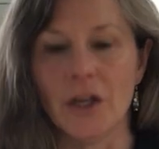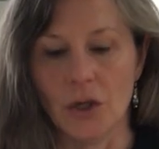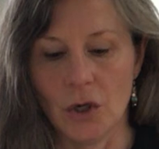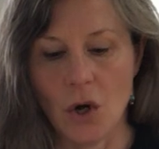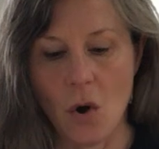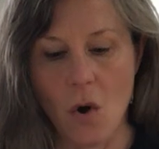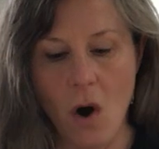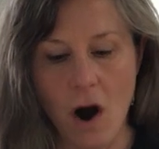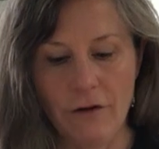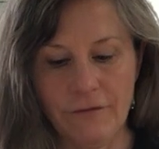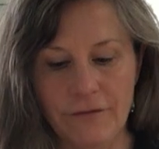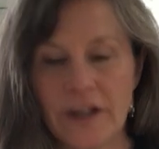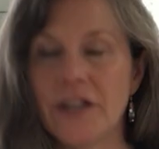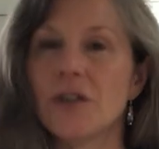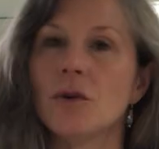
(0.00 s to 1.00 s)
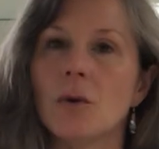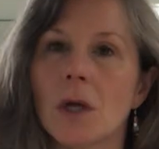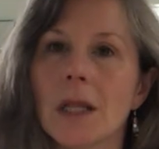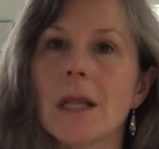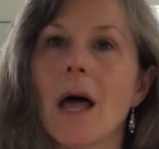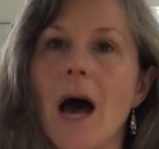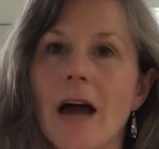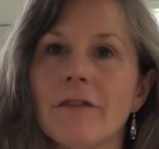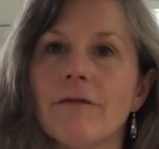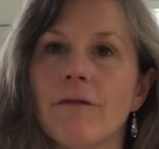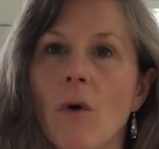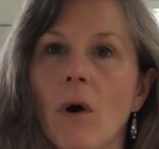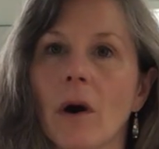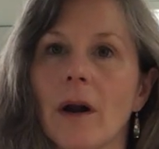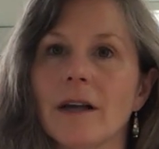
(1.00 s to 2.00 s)
You know, our feet do a lot
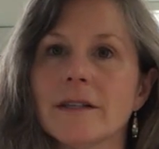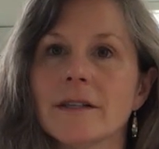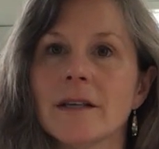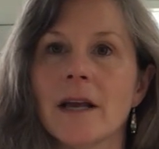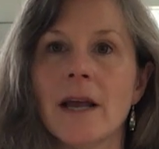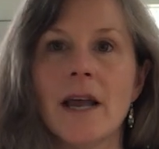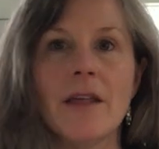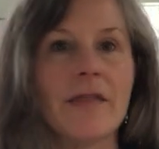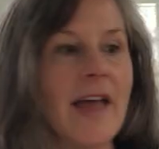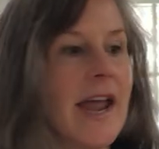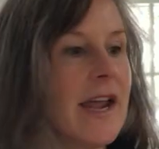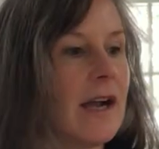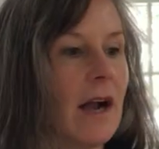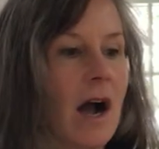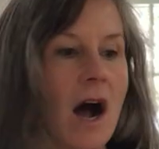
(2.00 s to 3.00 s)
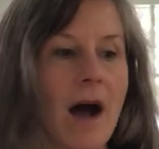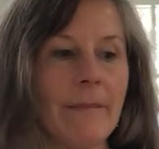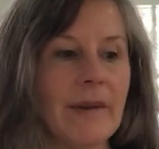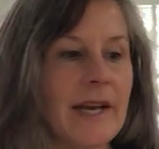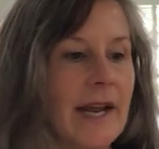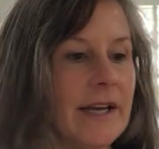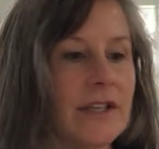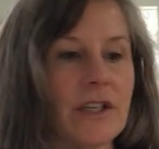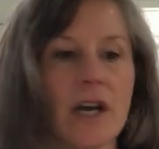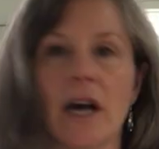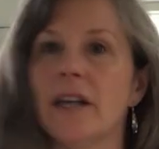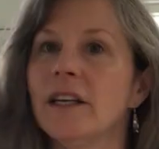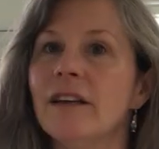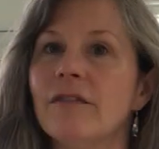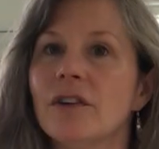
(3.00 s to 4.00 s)
for us. They accommodate to
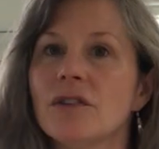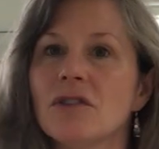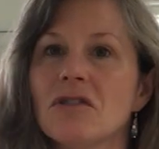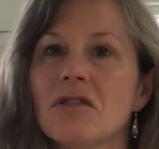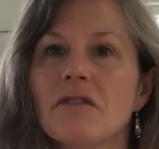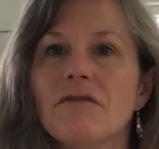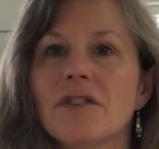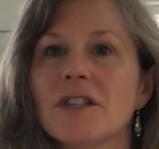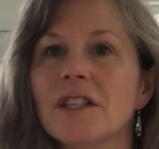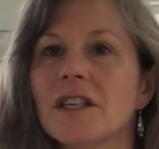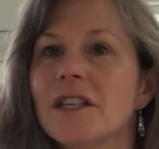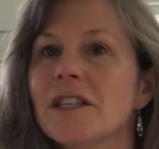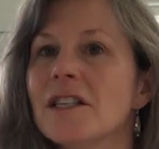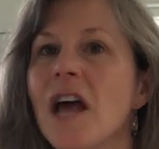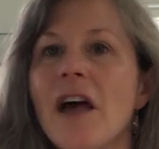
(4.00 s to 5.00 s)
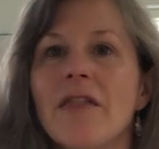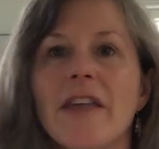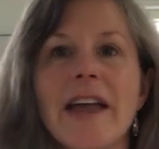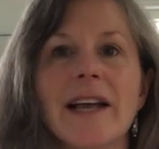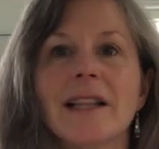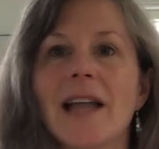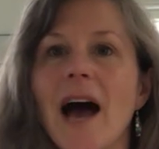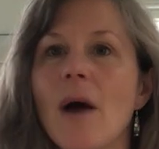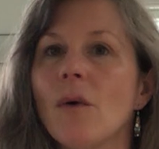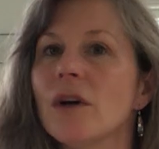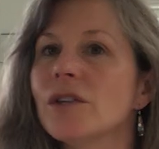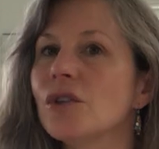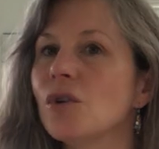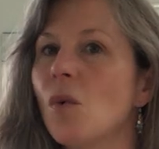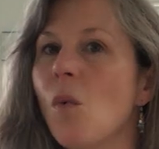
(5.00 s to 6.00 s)
uneven surfaces, they allow
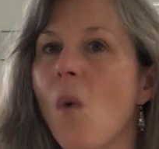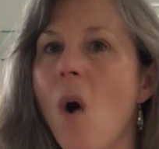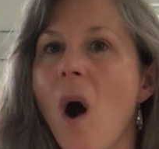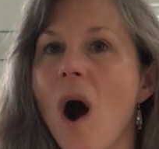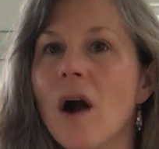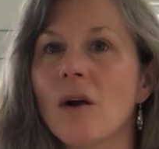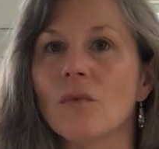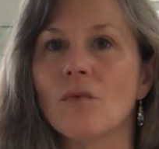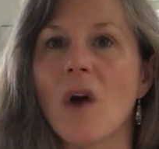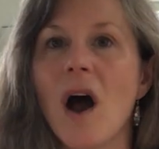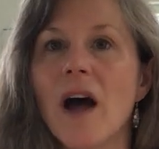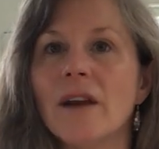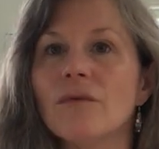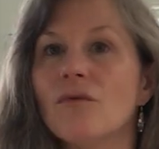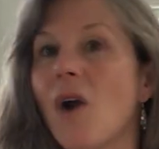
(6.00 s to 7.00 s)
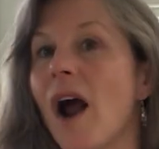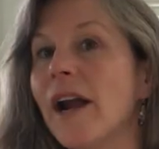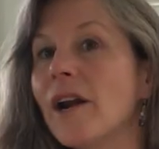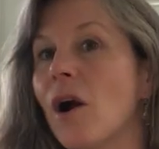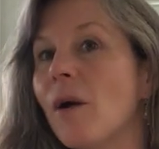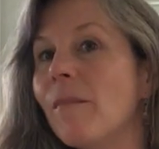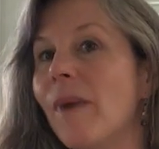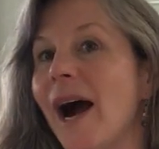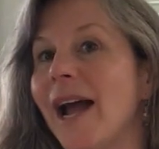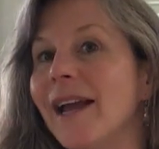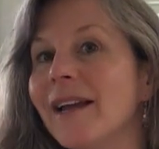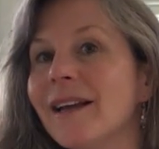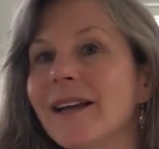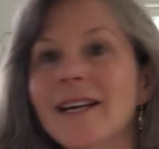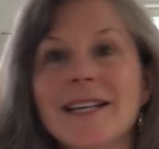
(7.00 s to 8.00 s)
us to walk, run, ride our
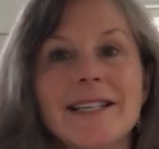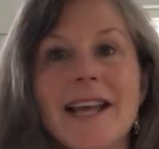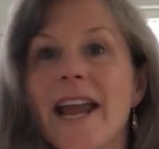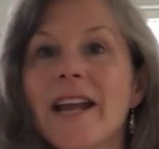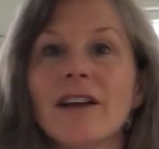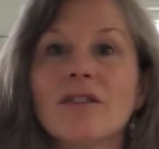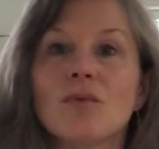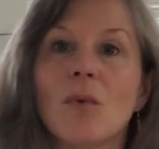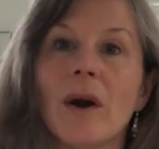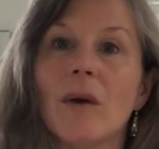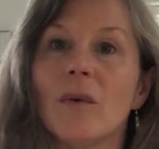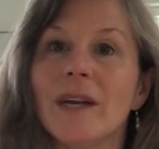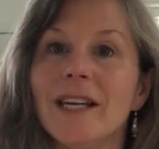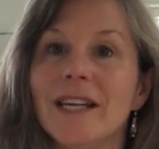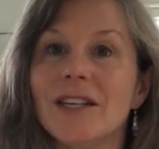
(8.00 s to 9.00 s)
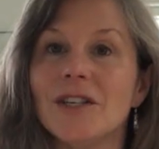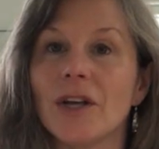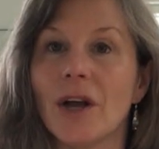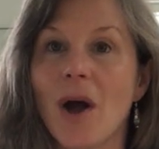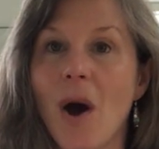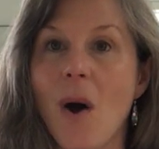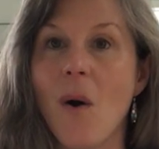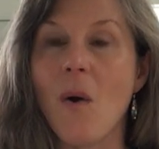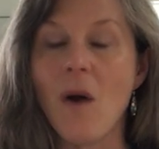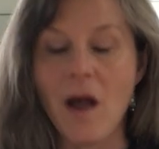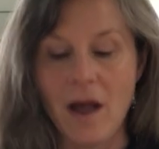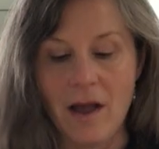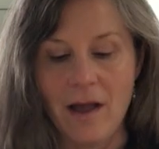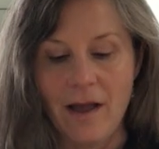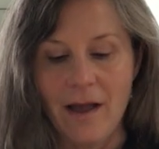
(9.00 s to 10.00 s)
bike, take us where we need to go.
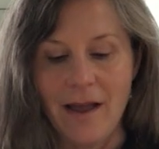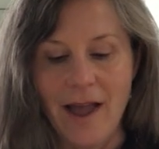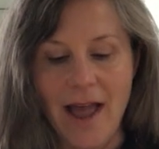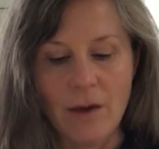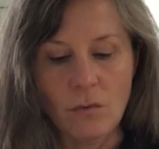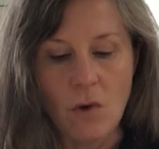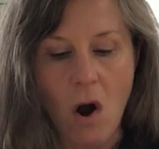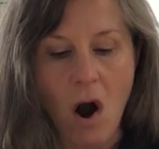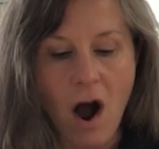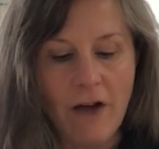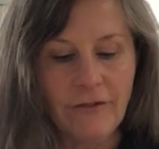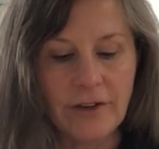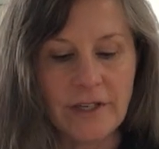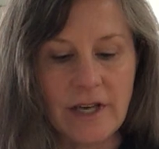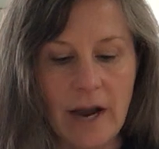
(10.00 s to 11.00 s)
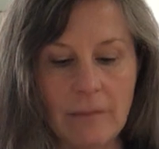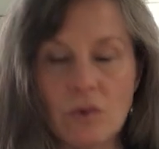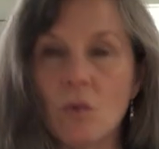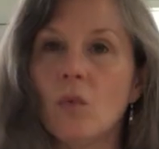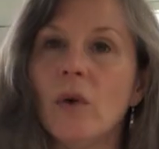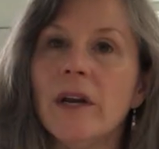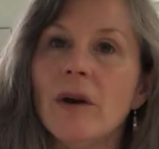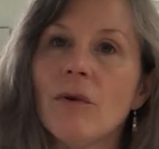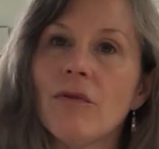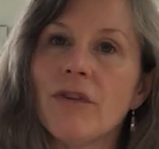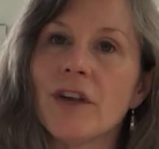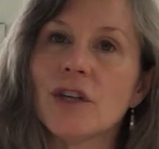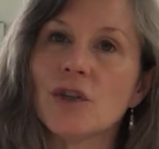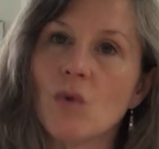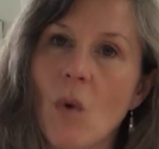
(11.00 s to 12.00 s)
And oftentimes we don't
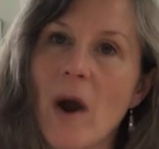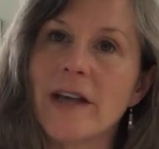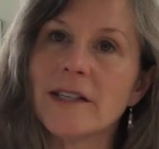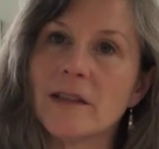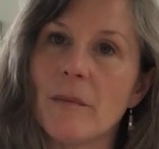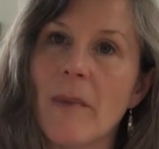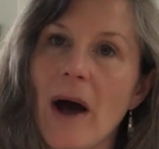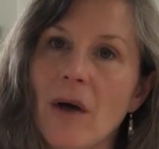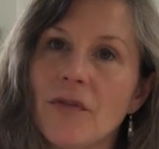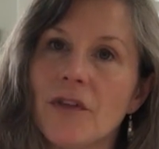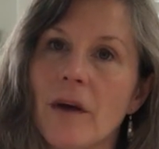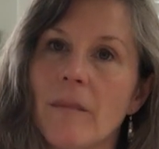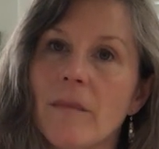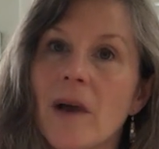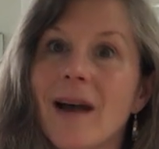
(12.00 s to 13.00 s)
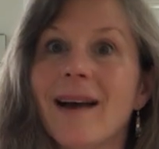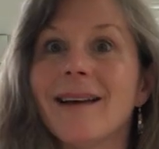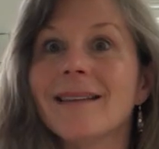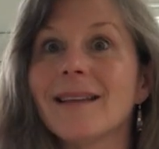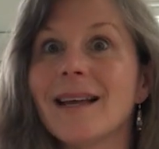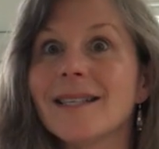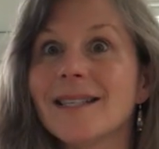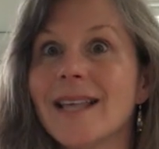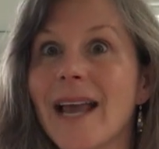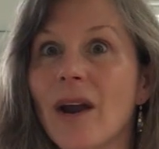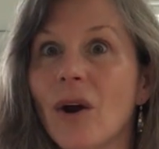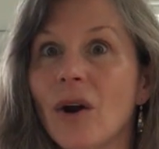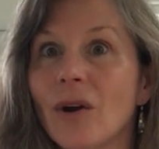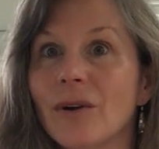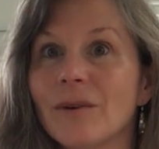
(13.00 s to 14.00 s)
think twice about them unless
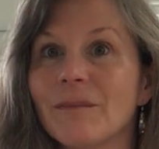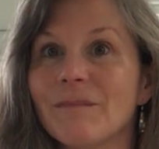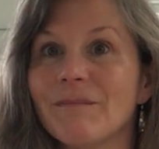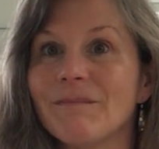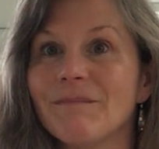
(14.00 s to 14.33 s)
they hurt.